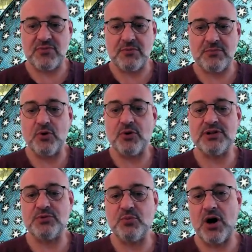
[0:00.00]

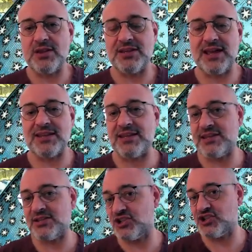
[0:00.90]
appointed one, and
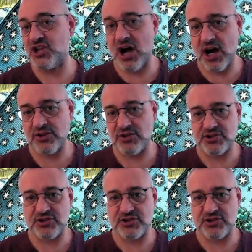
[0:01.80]
it's a chant that's